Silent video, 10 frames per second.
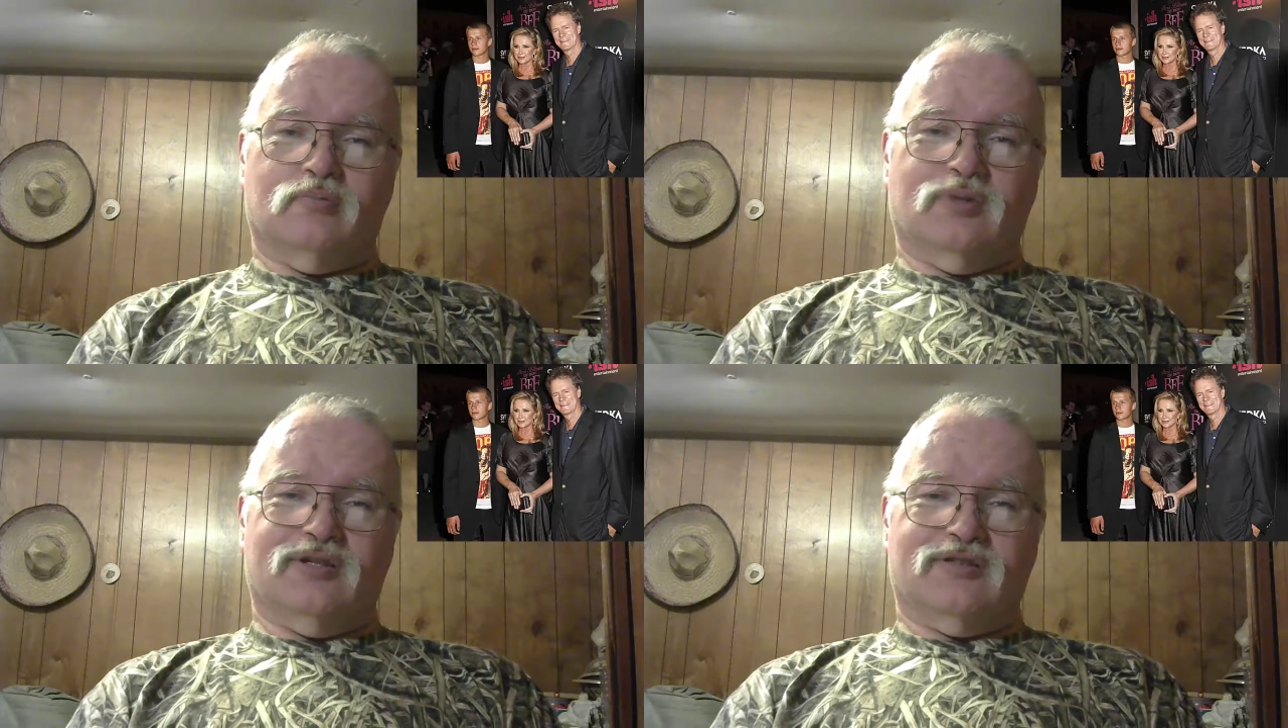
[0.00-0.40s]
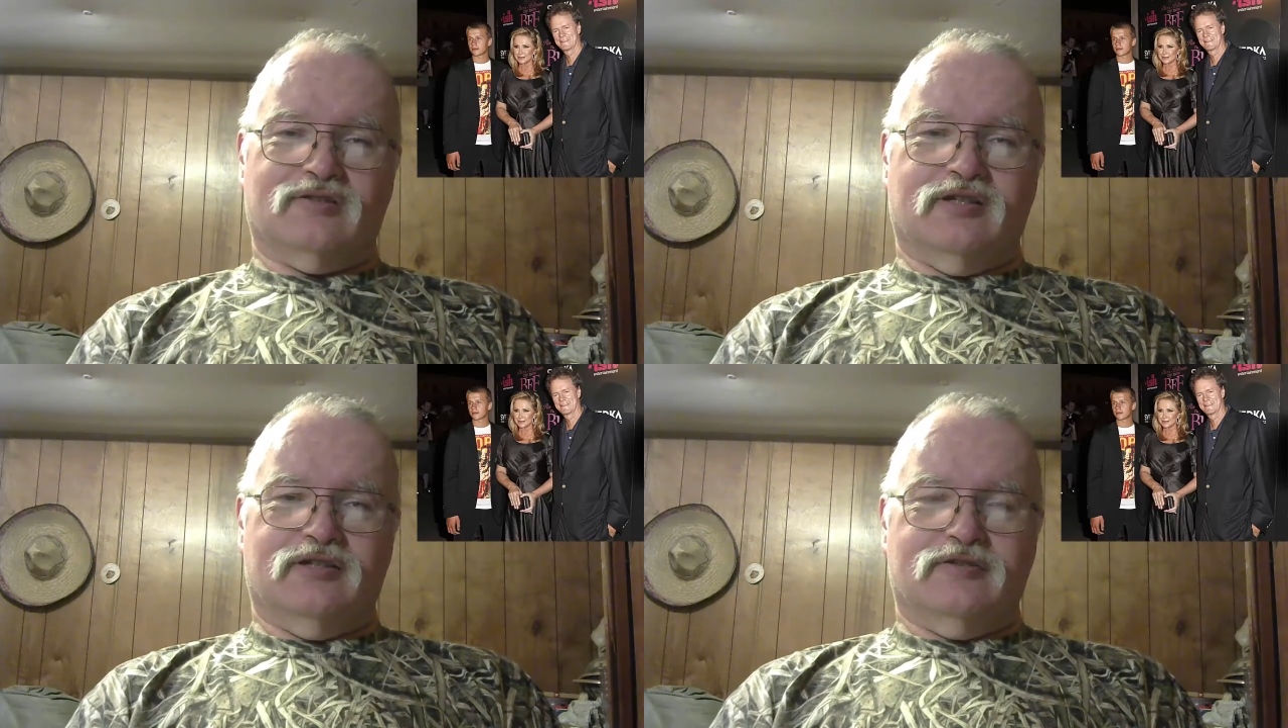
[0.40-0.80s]
But
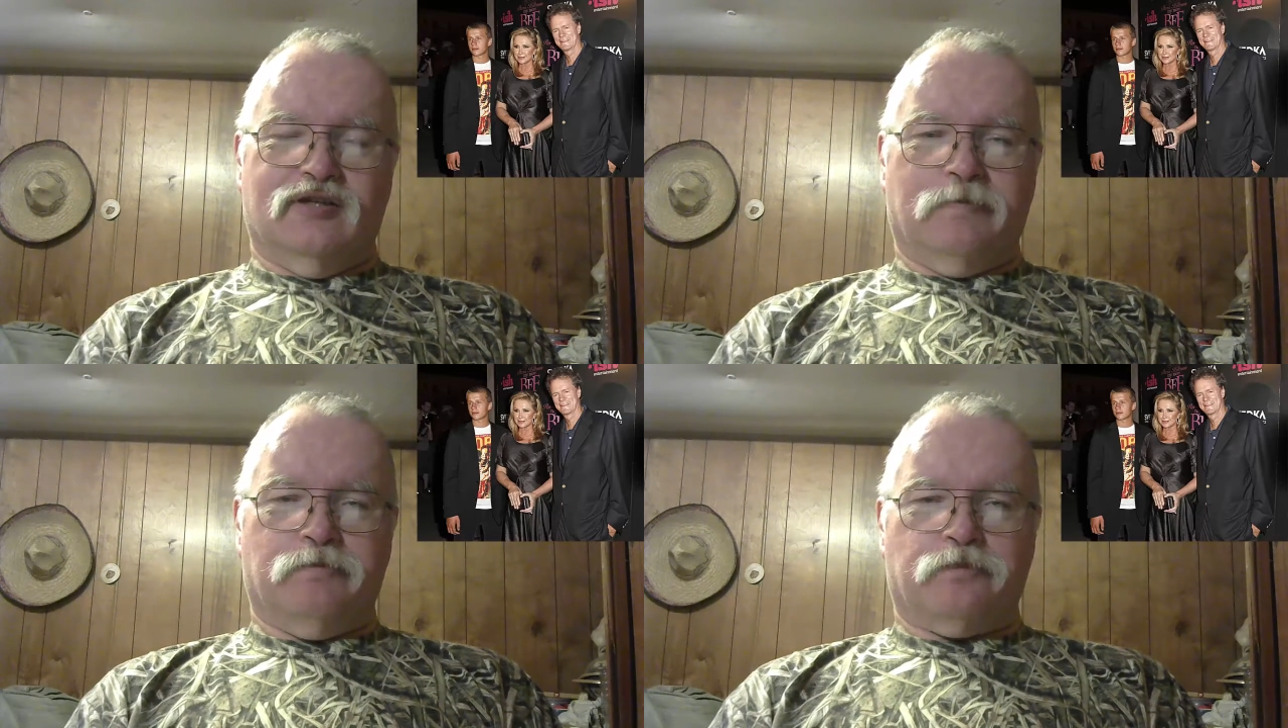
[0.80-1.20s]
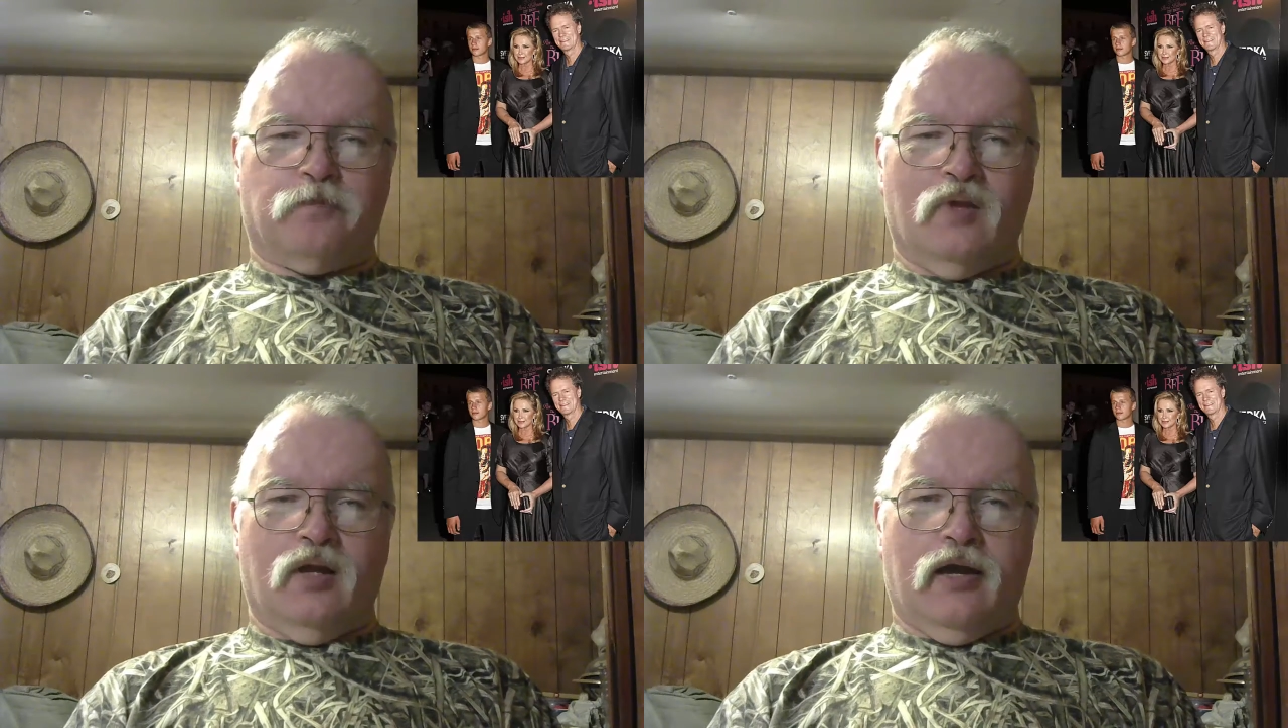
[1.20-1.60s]
then, um,
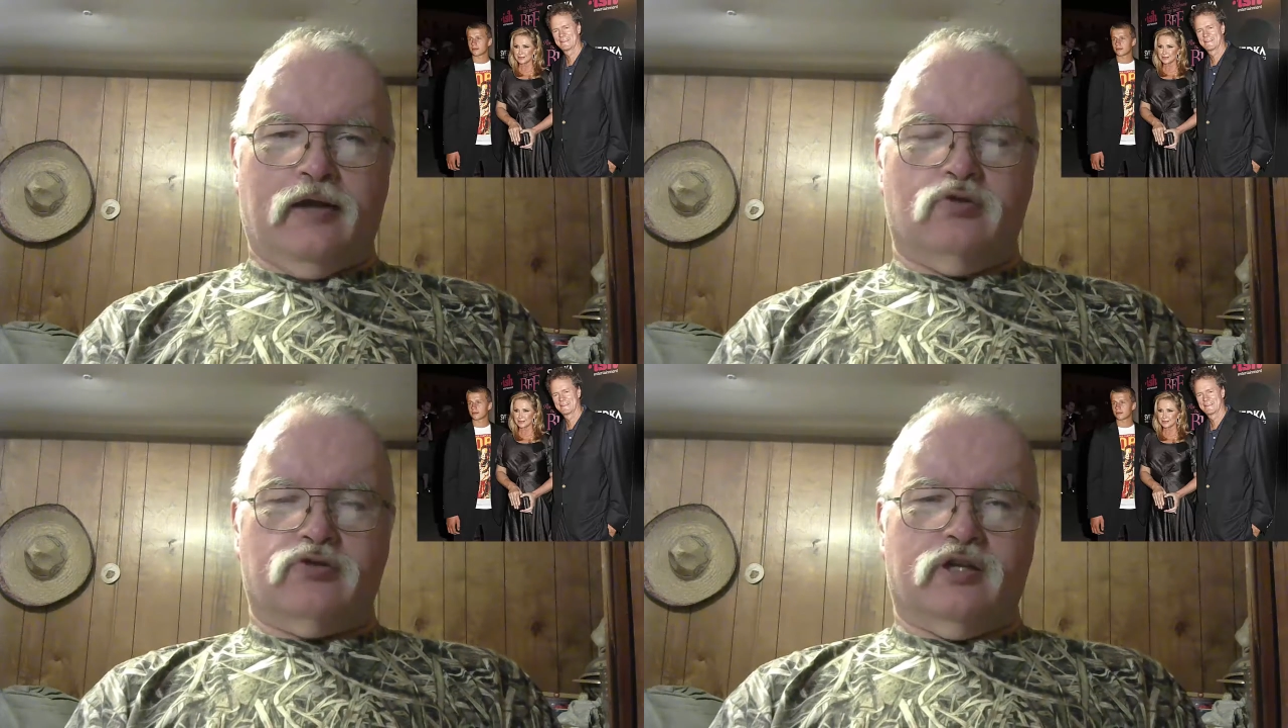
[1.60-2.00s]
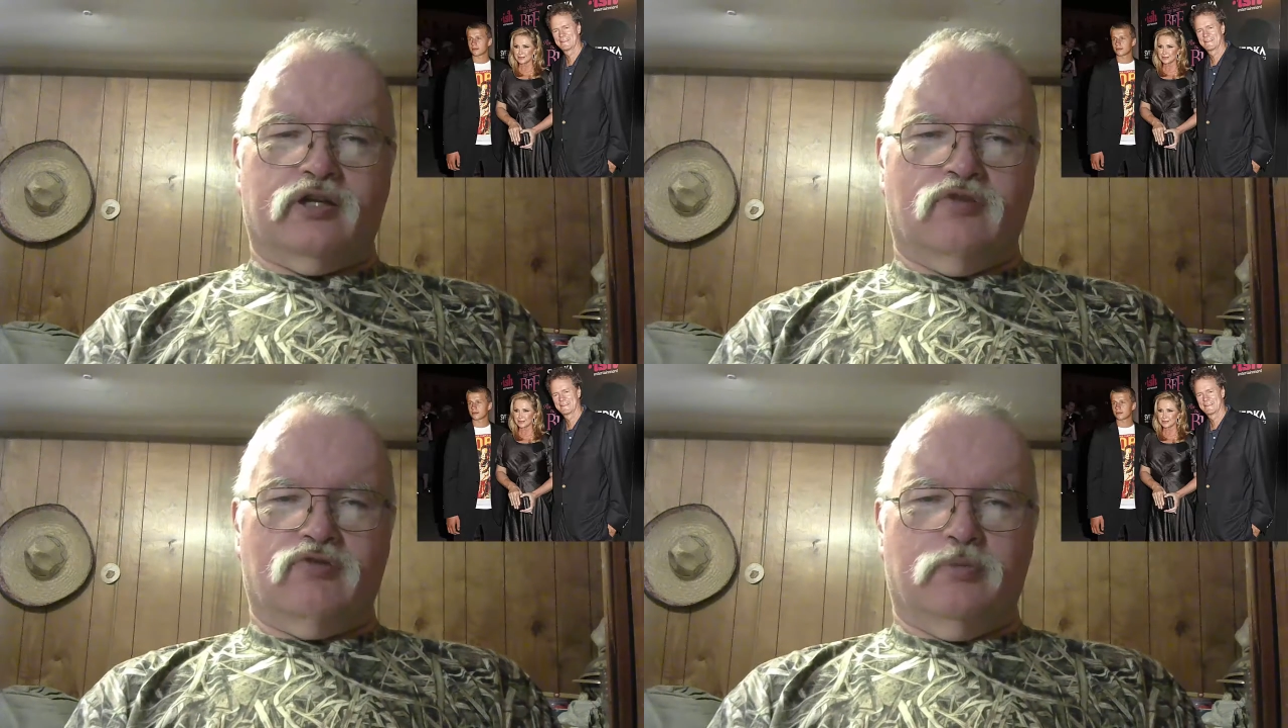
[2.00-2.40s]
I don't
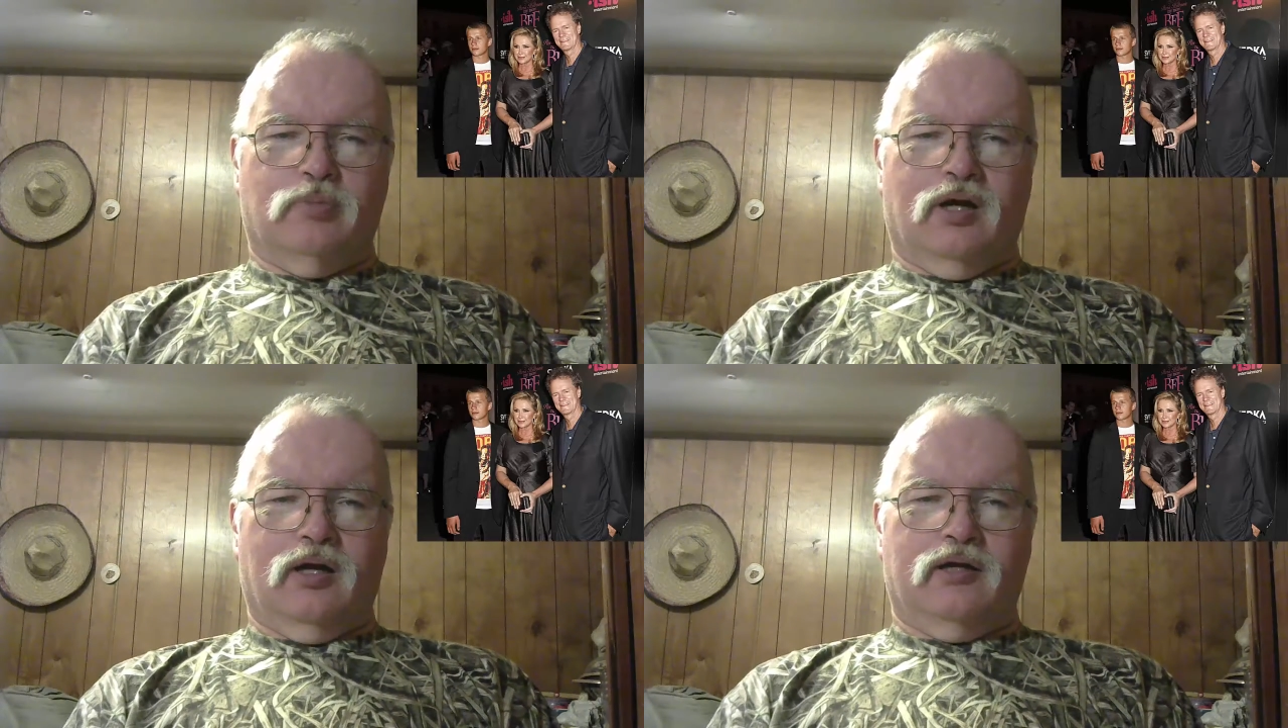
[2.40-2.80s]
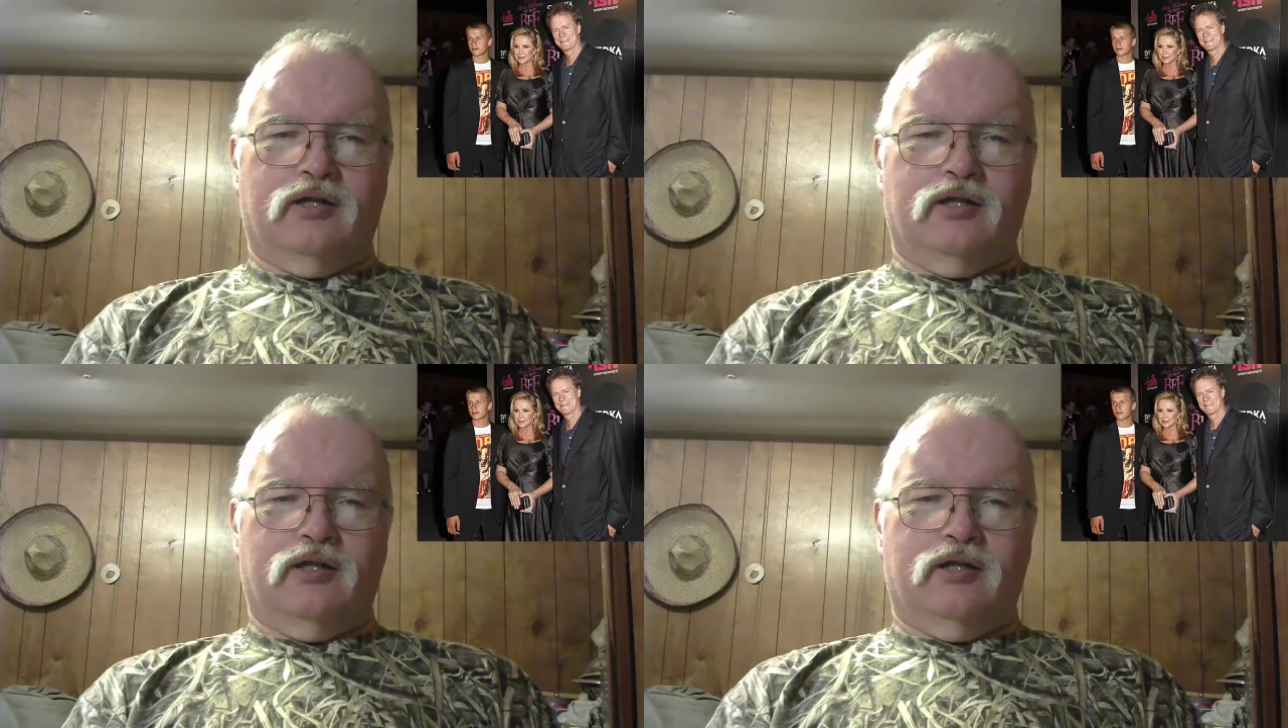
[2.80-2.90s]
think everybody